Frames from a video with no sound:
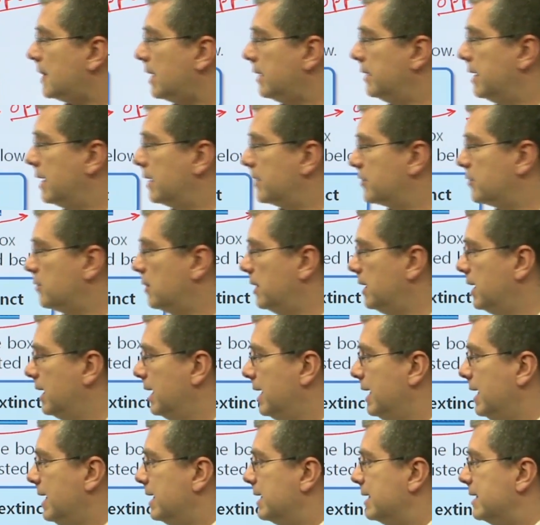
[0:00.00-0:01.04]
next one,
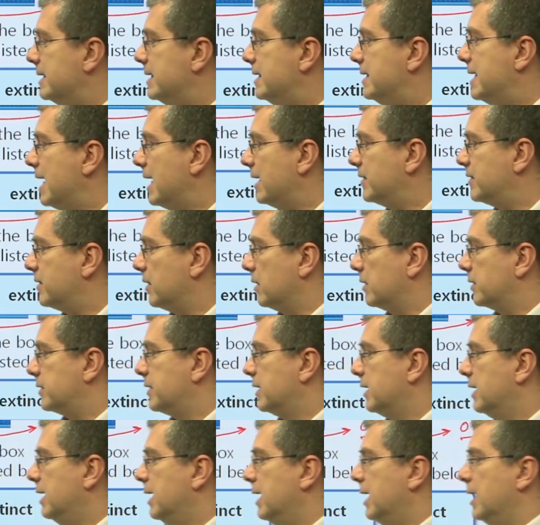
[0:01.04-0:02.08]
desert.